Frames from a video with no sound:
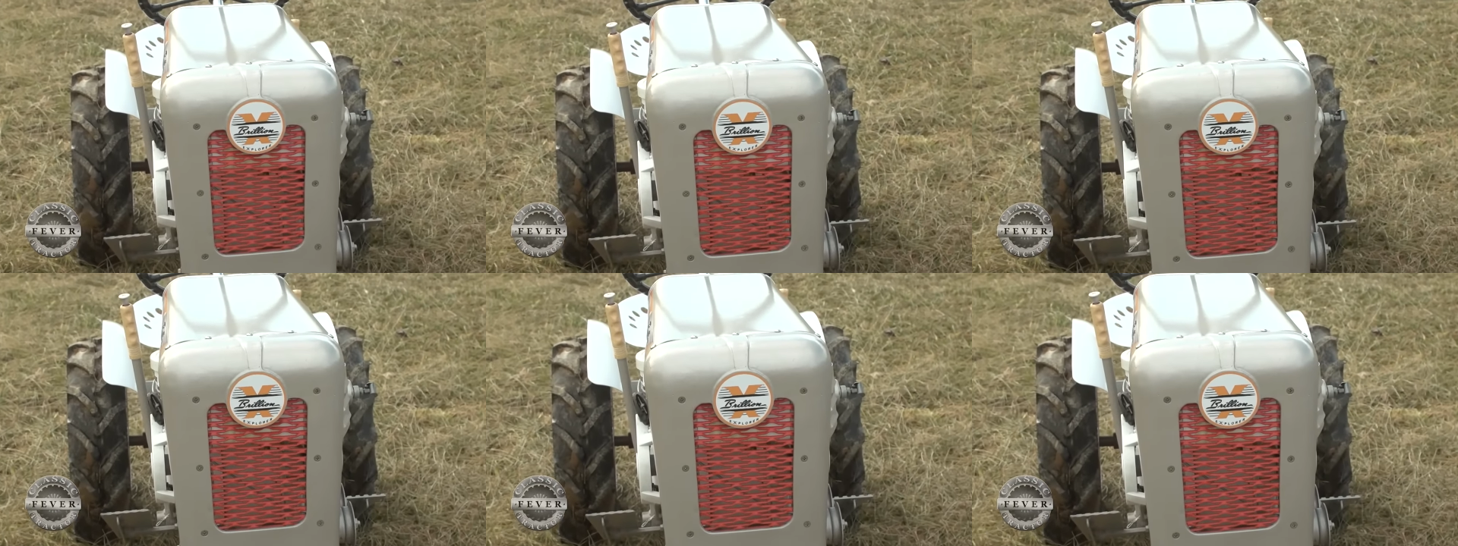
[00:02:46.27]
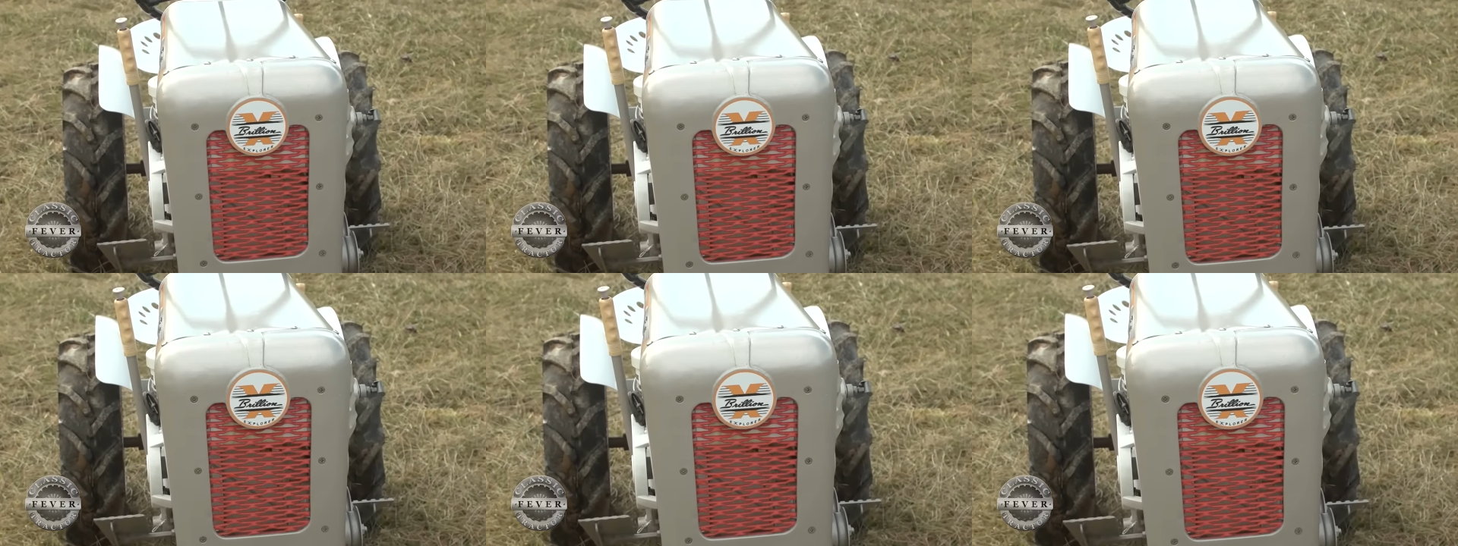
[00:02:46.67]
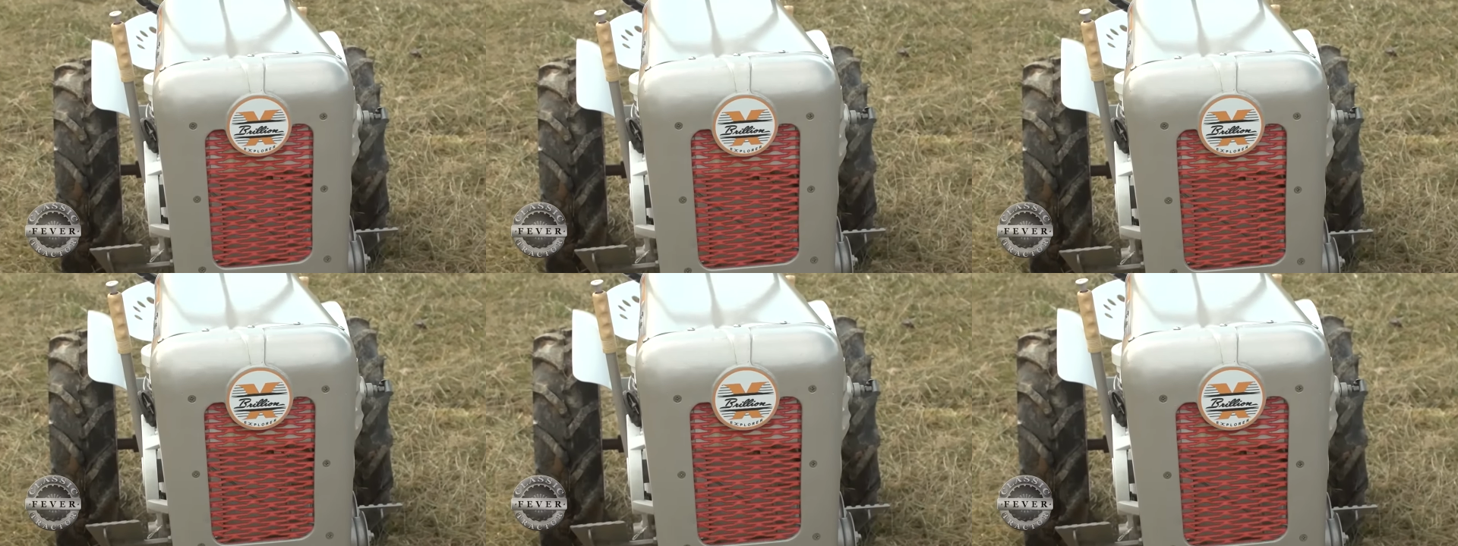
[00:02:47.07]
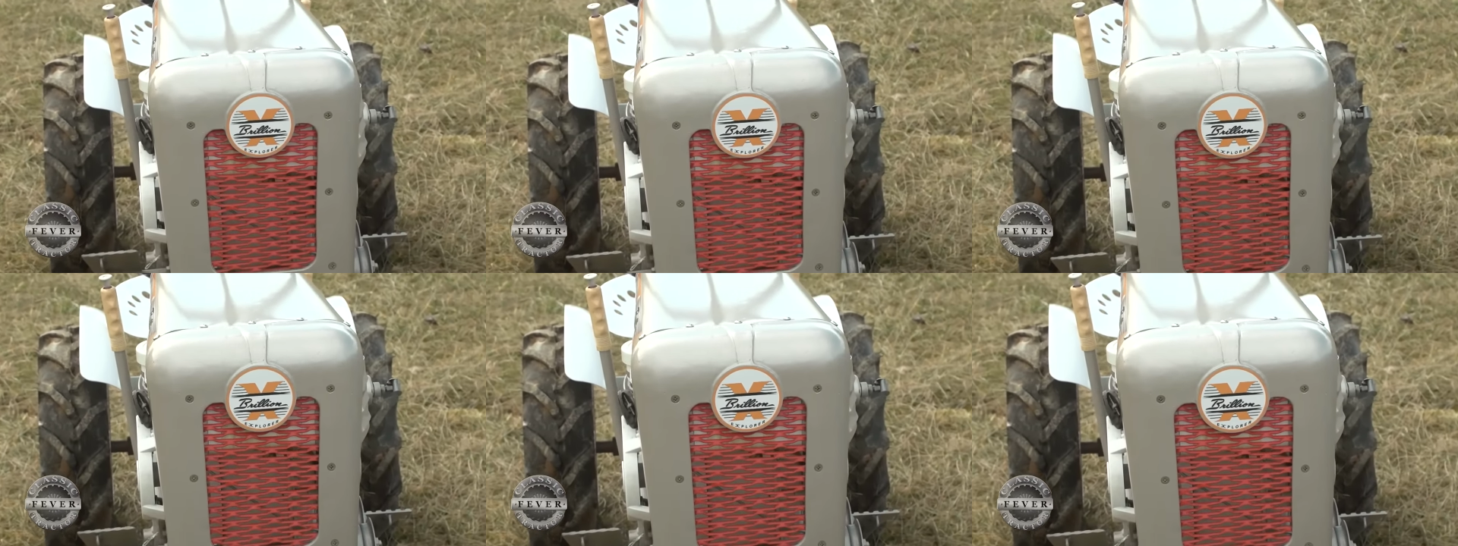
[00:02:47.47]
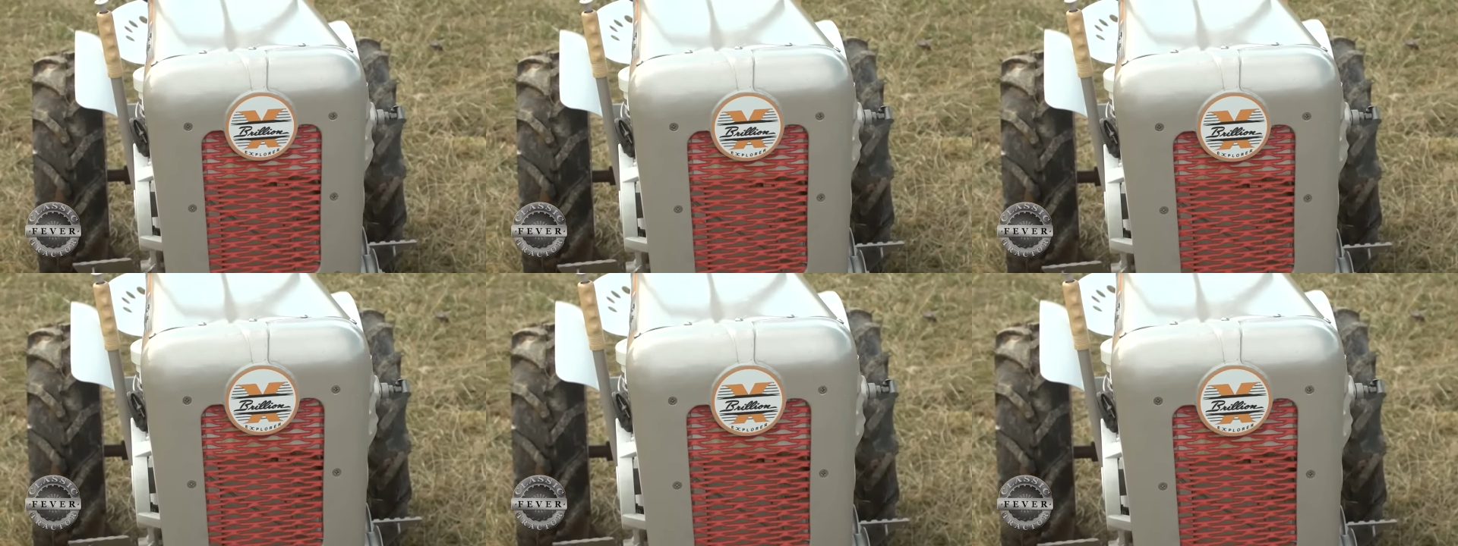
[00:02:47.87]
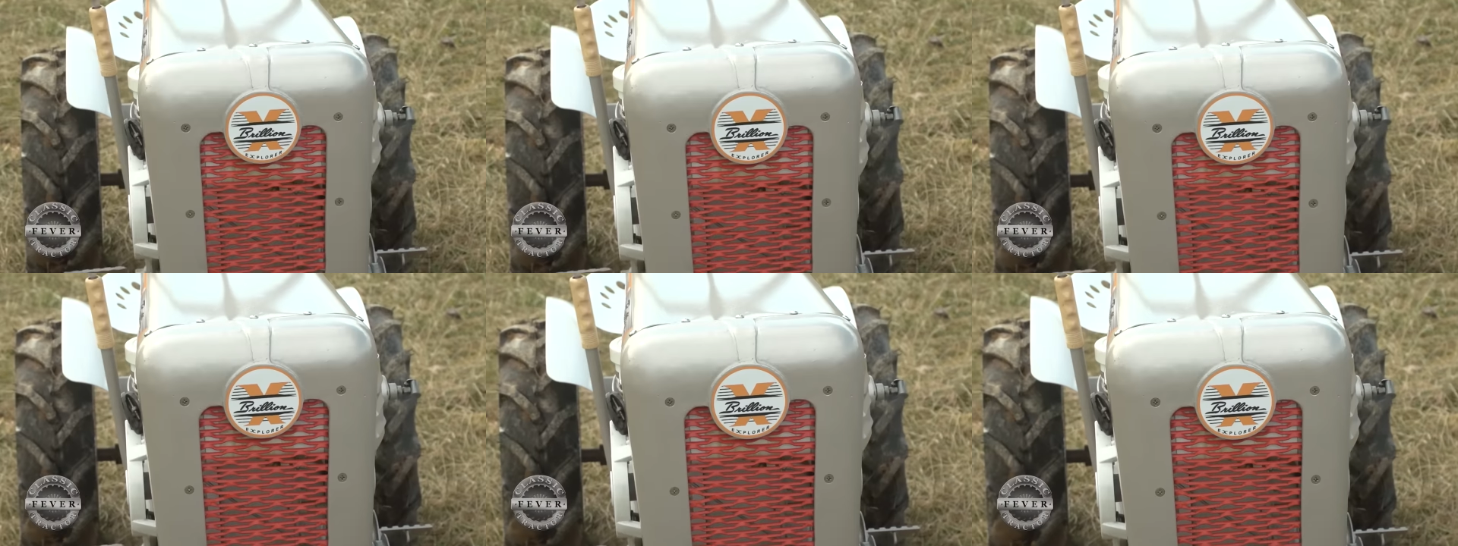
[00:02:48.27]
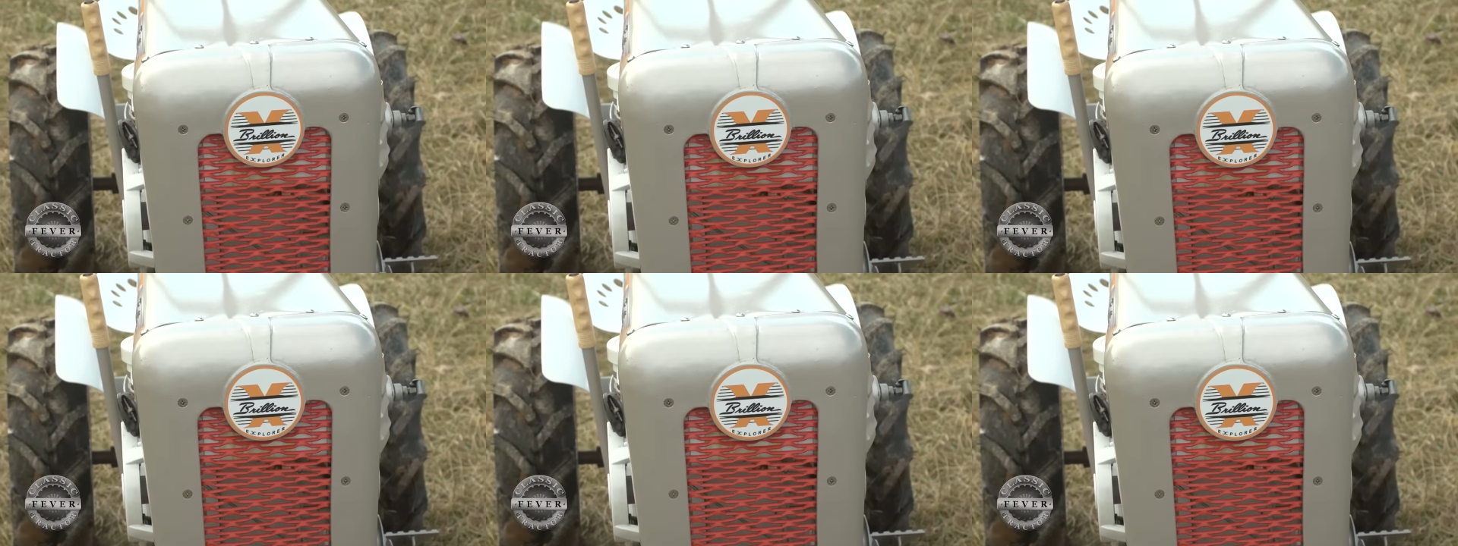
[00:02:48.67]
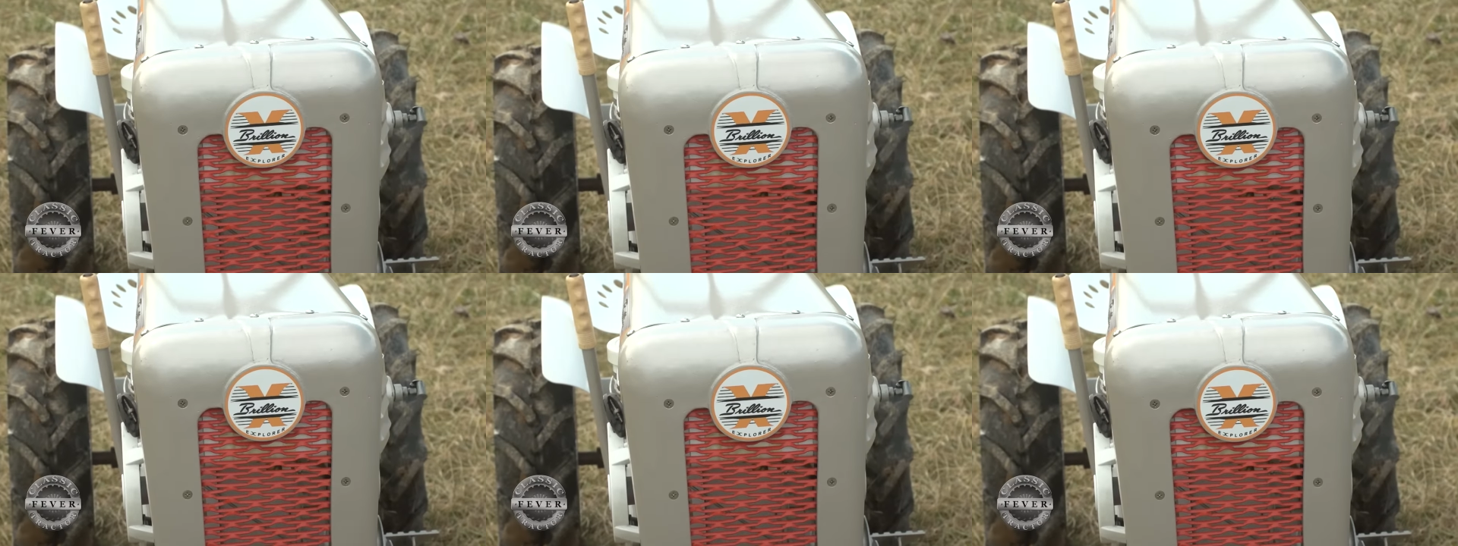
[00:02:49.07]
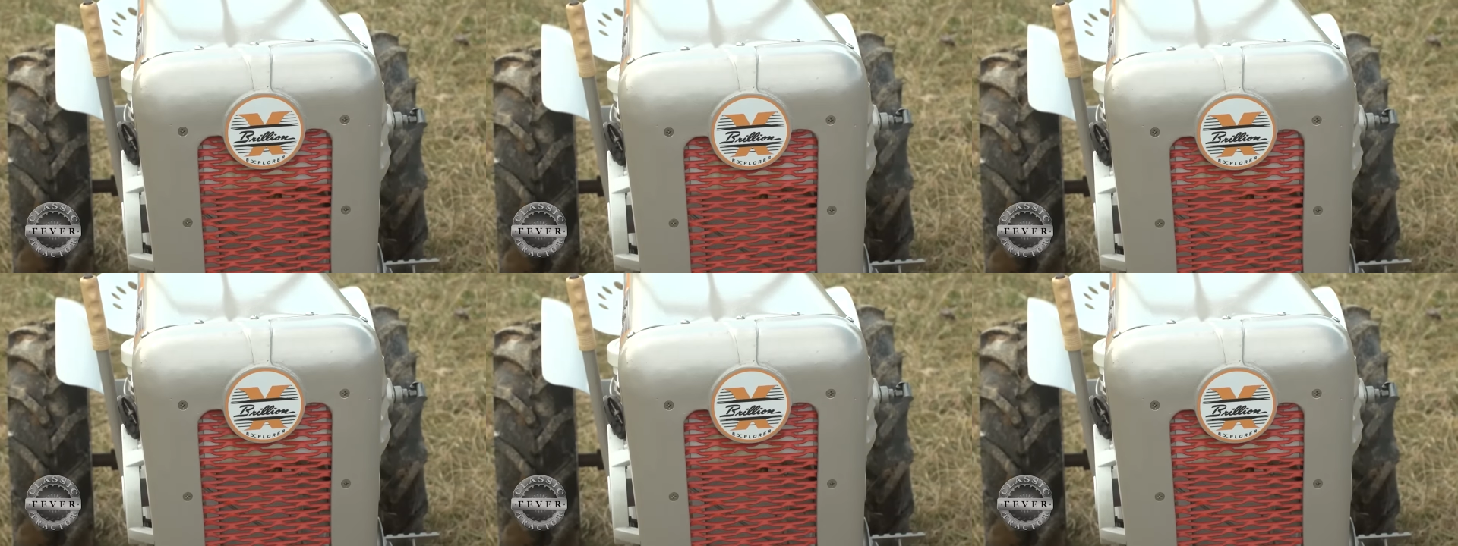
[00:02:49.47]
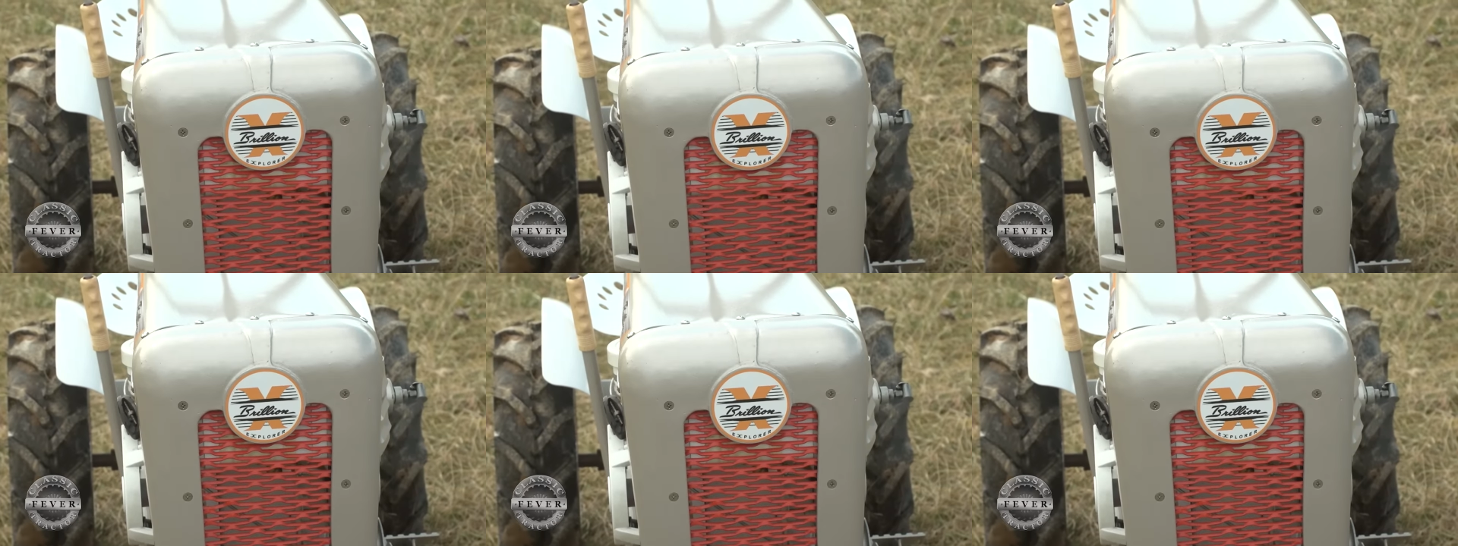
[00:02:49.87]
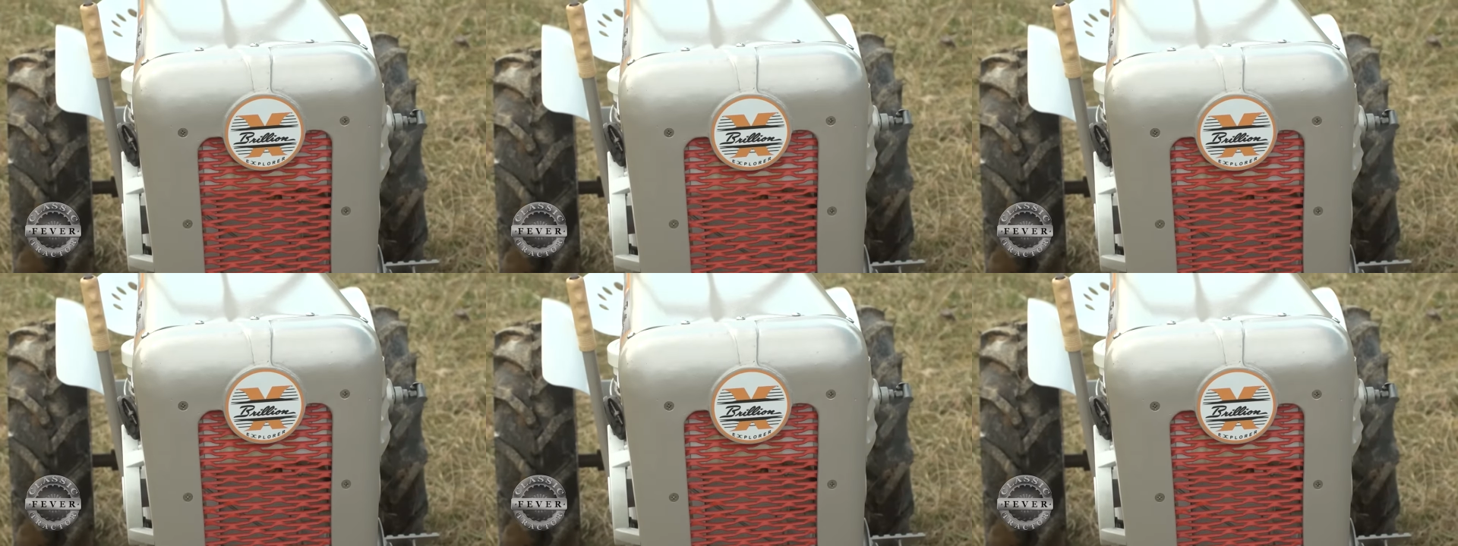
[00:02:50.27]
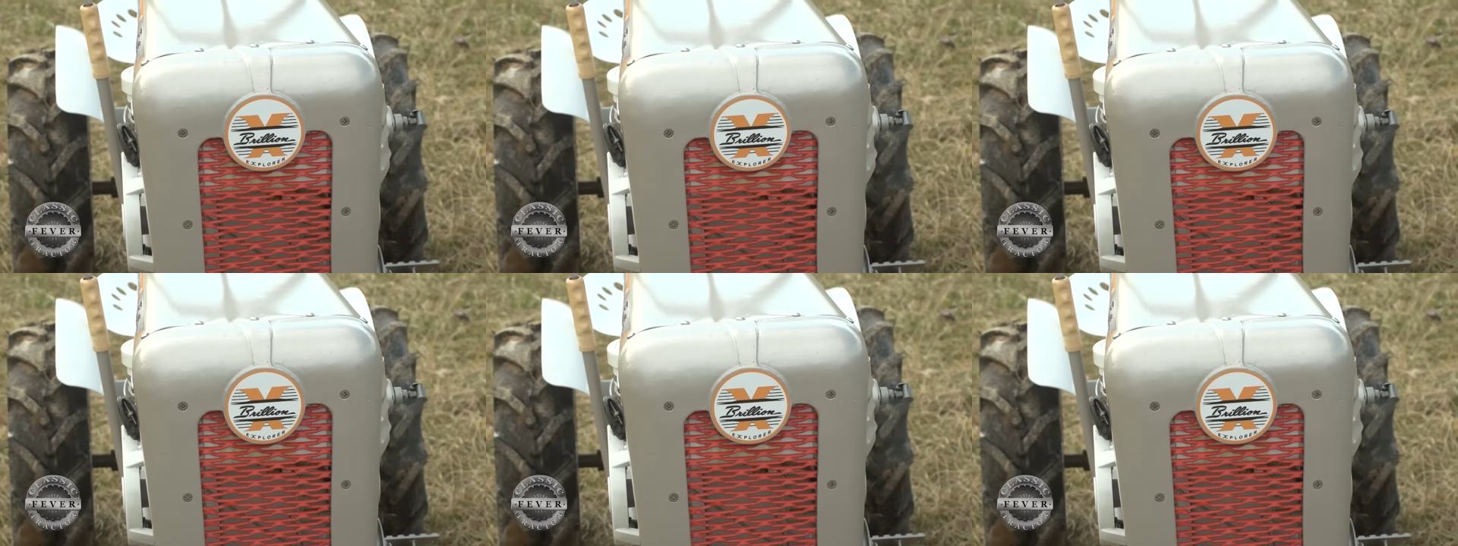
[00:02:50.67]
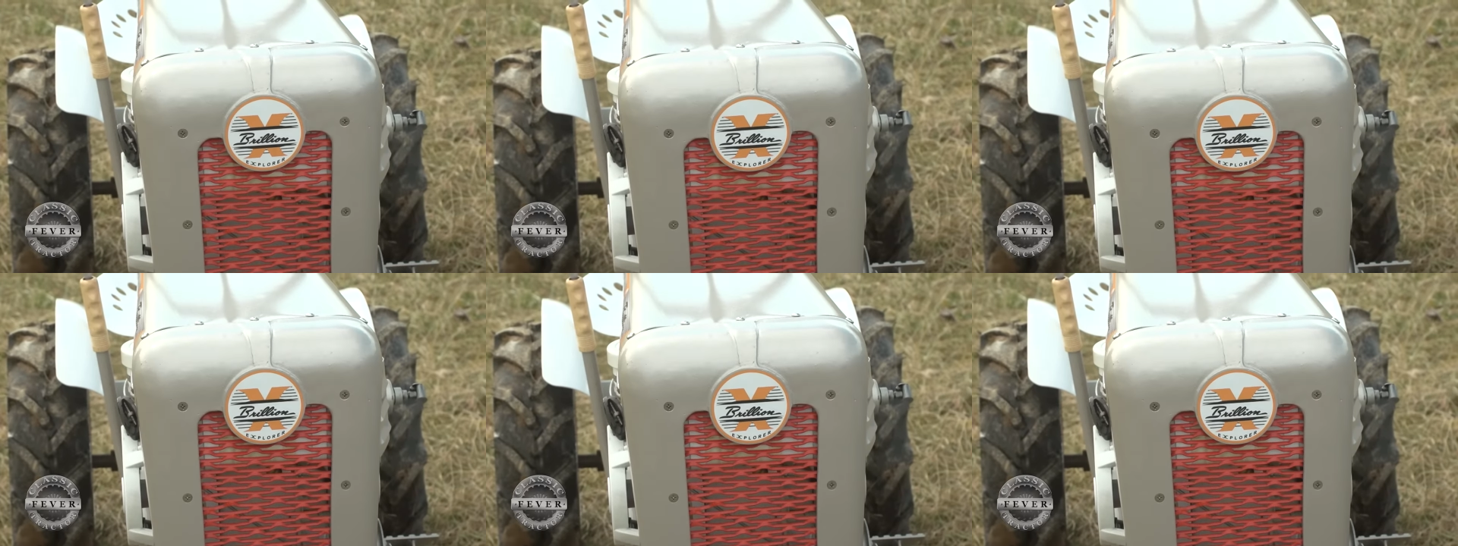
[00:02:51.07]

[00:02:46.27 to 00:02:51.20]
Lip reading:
[unreadable: no face in view]